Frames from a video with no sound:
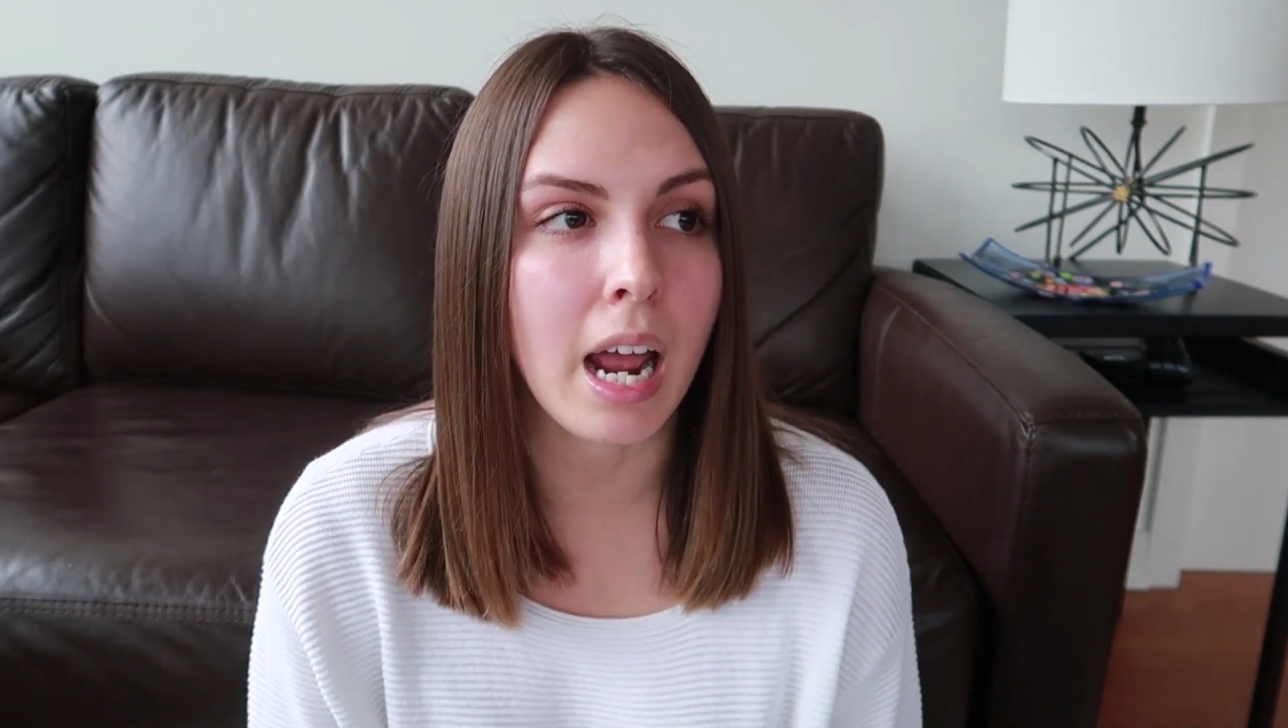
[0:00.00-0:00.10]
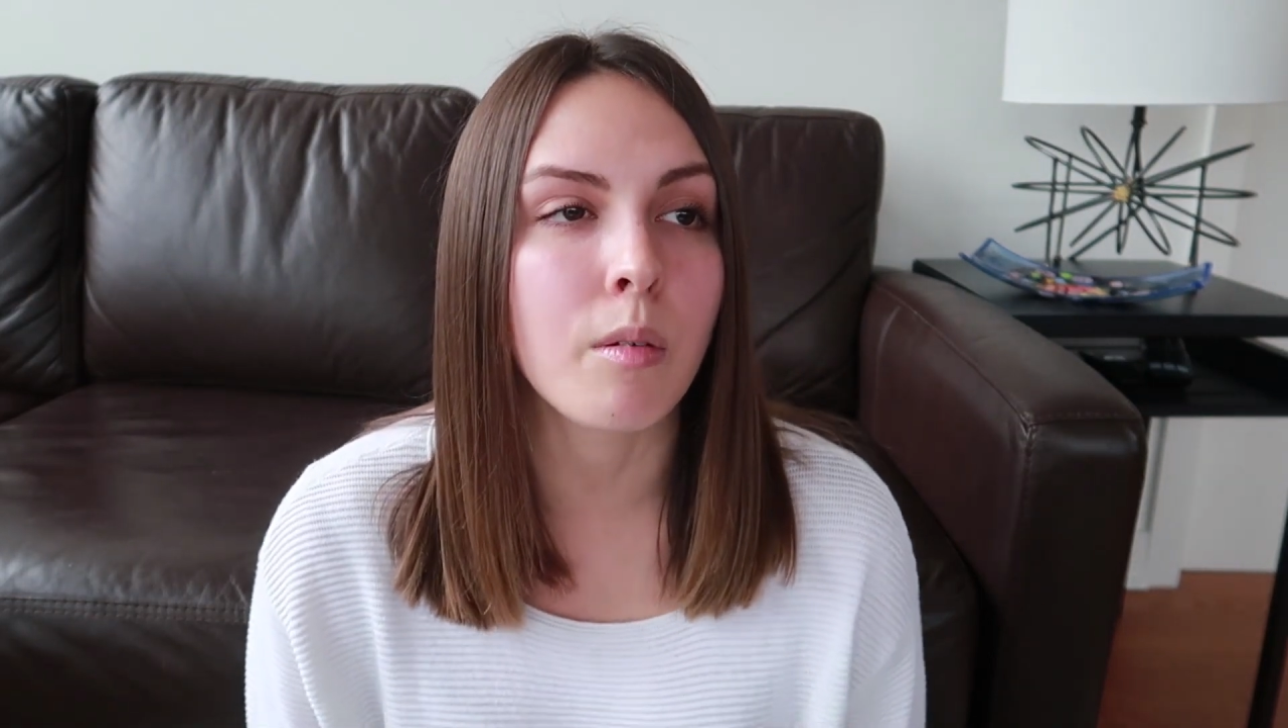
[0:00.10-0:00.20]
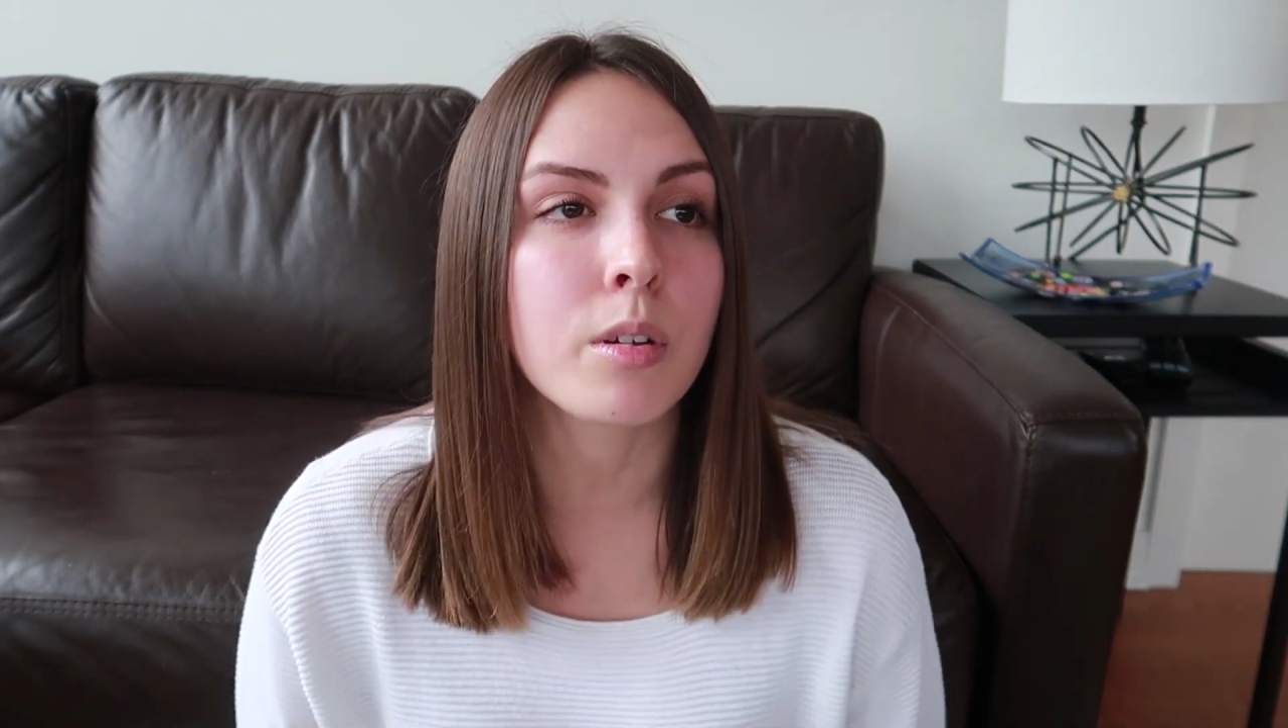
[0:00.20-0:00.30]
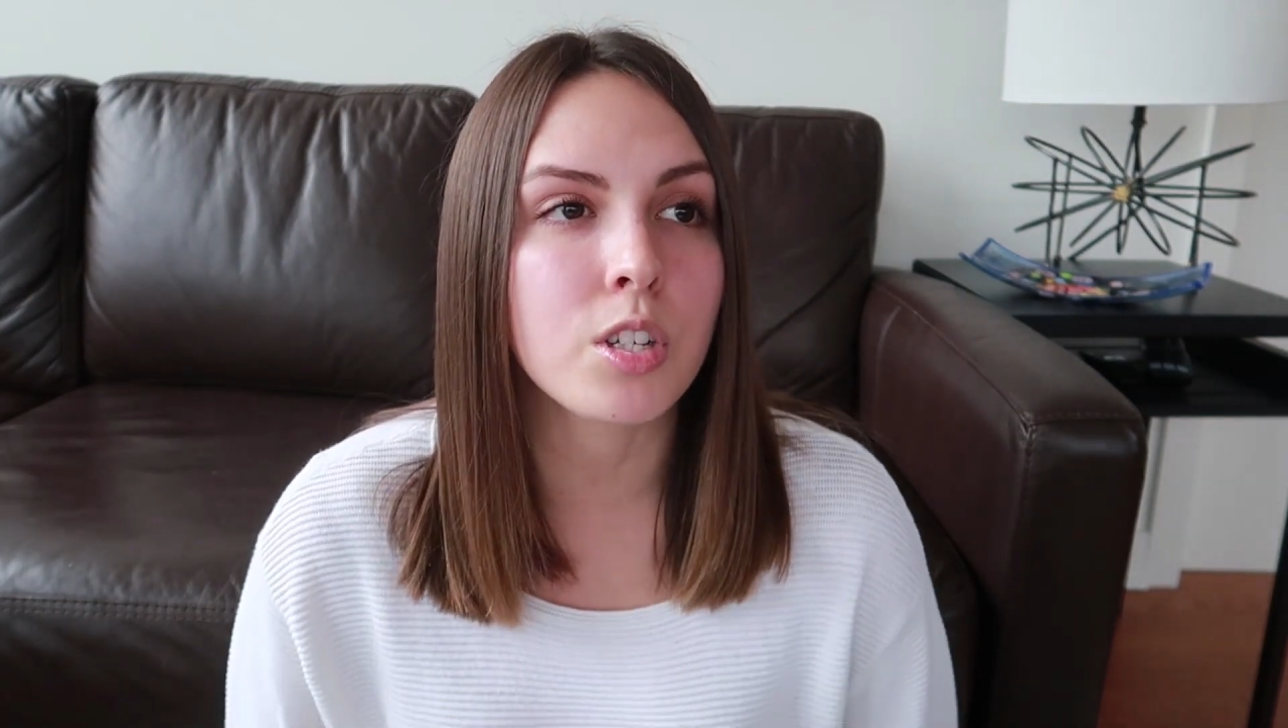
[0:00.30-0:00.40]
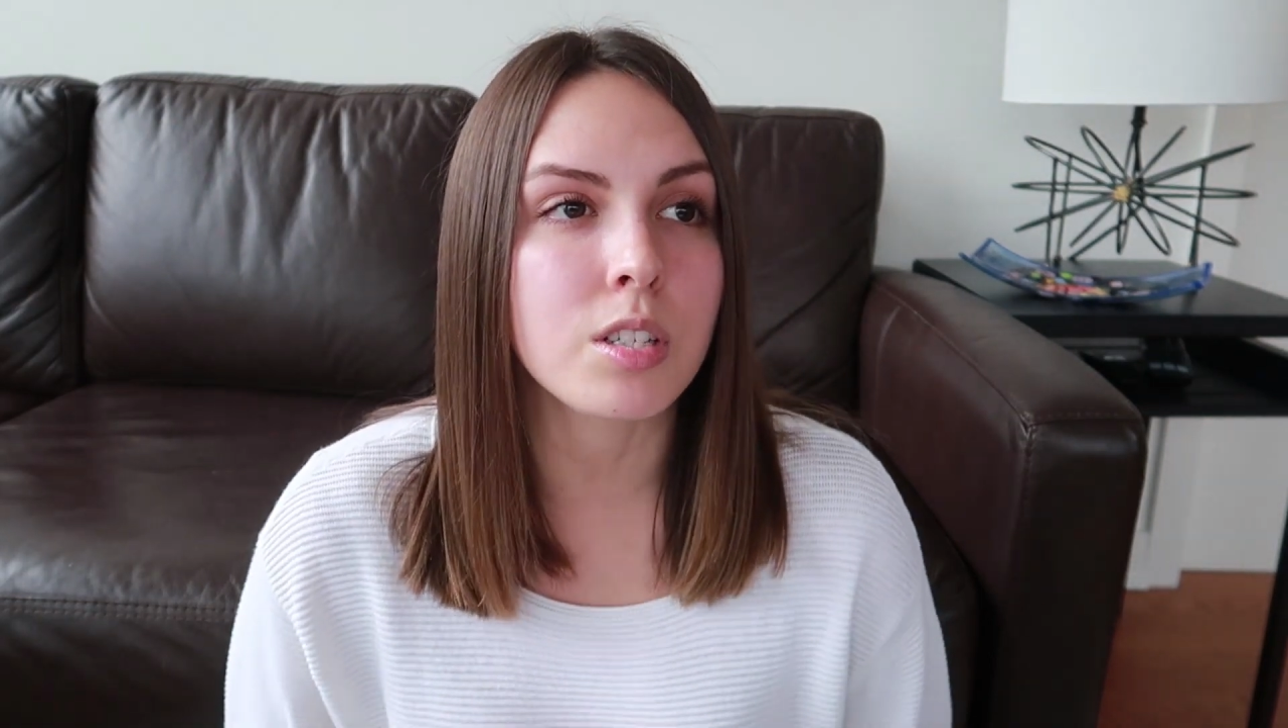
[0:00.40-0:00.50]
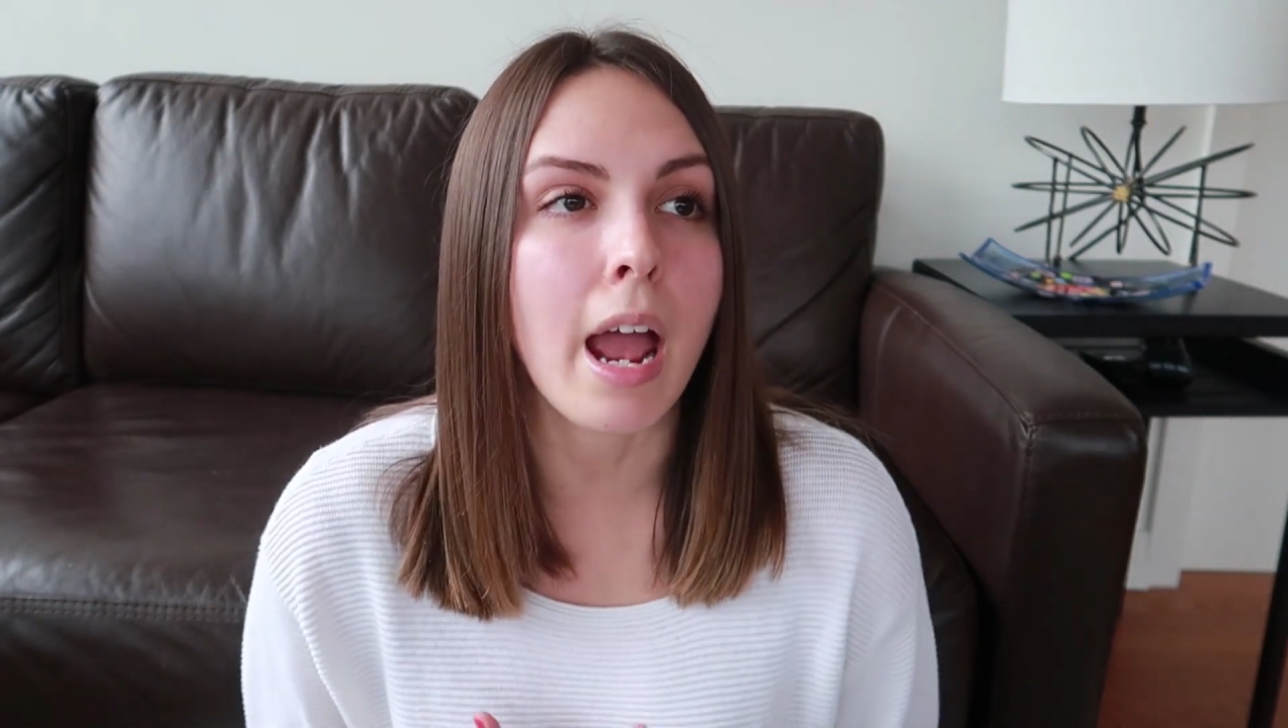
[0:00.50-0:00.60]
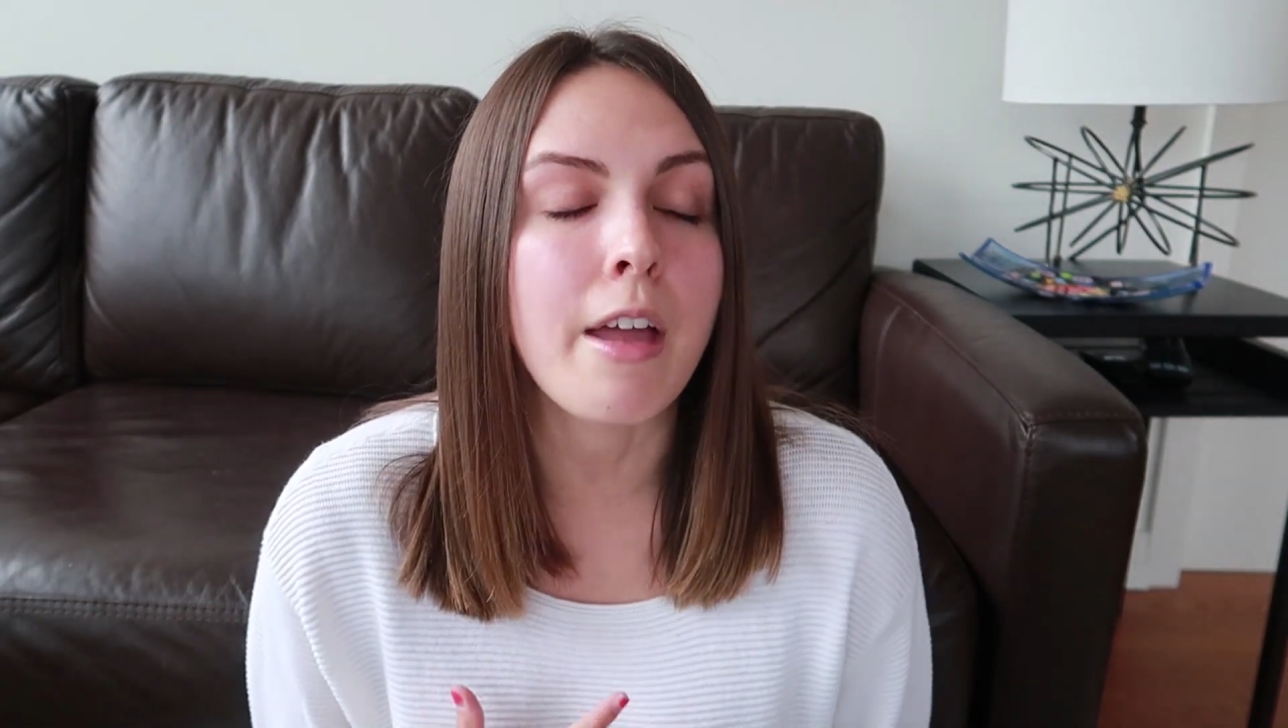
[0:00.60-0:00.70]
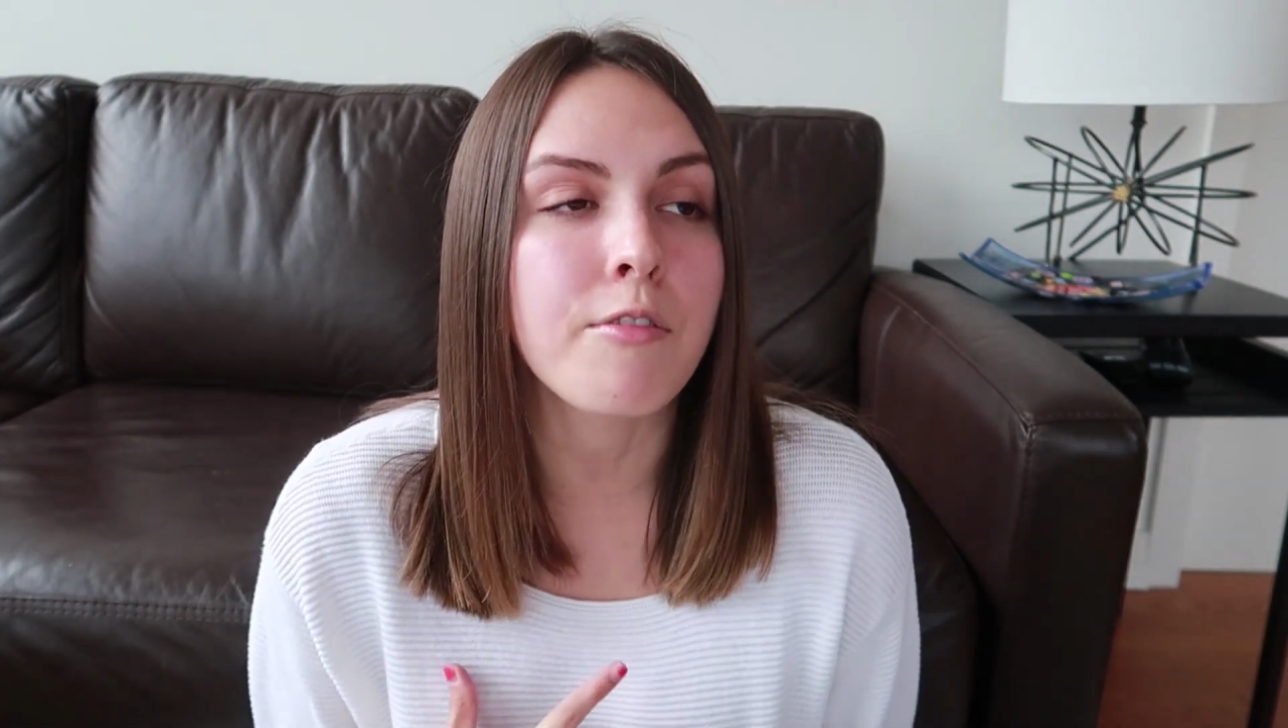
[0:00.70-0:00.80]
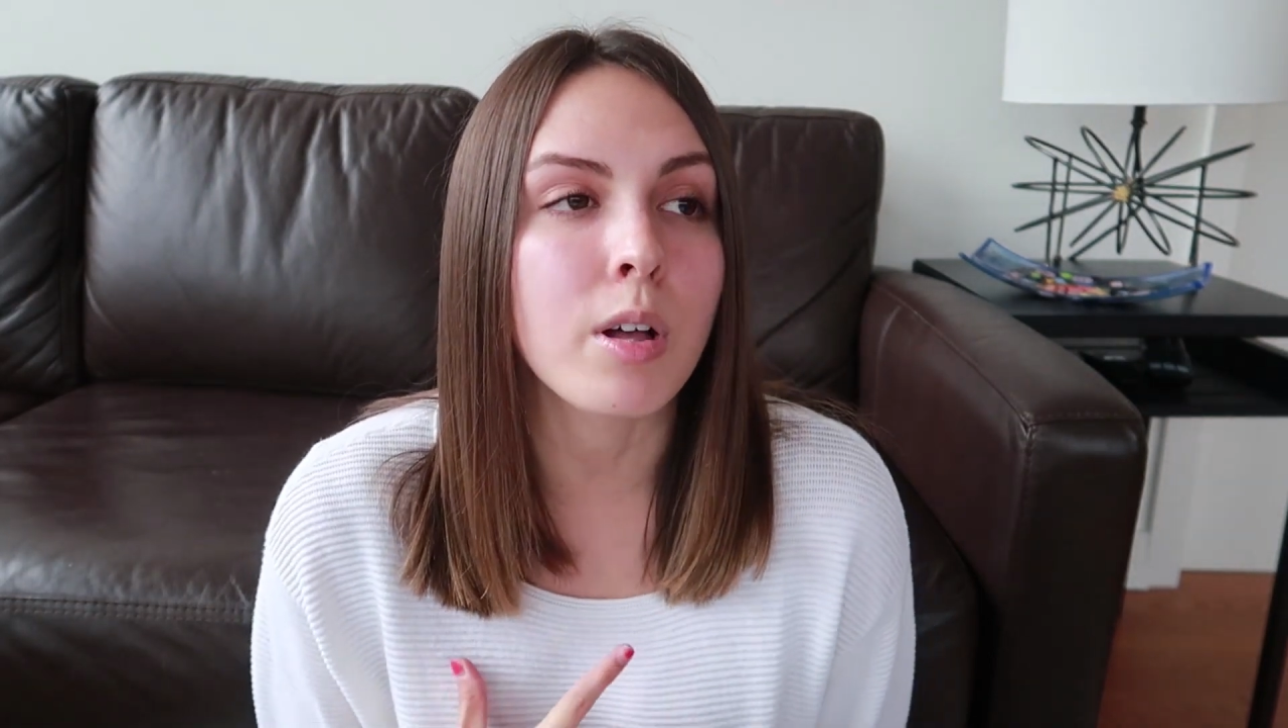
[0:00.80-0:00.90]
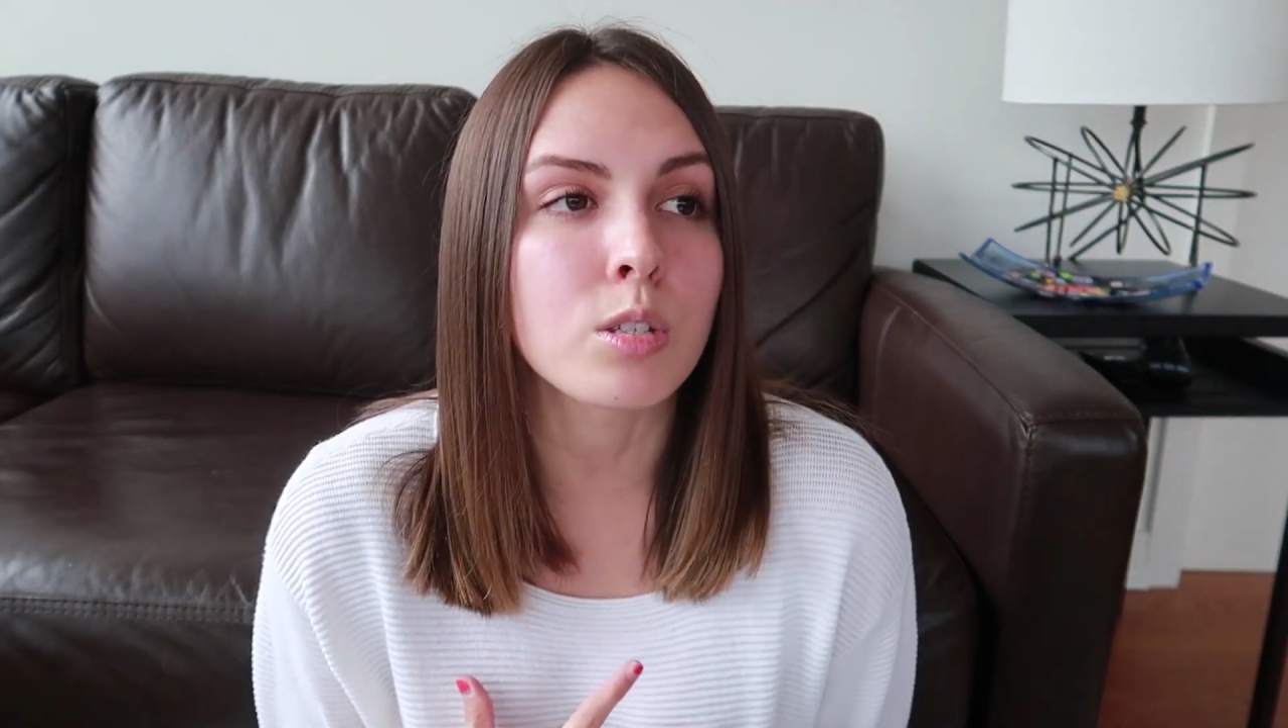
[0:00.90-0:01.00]

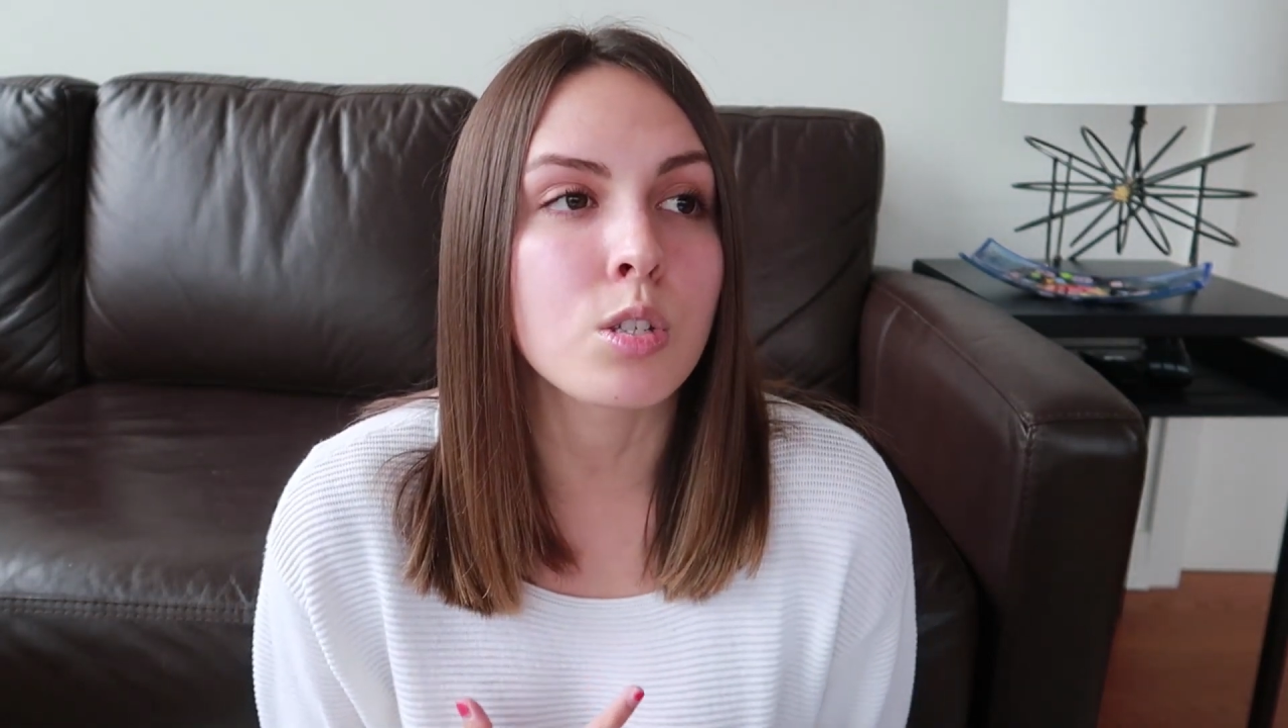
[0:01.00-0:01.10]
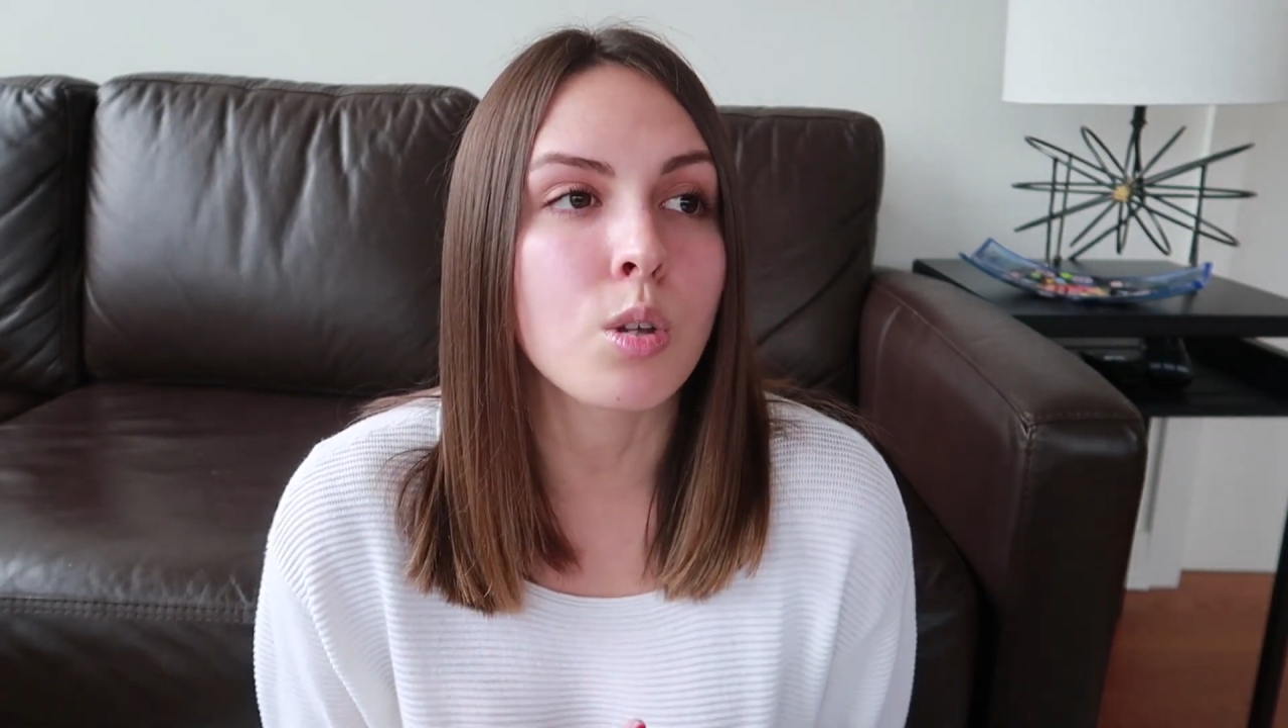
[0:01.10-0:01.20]
I felt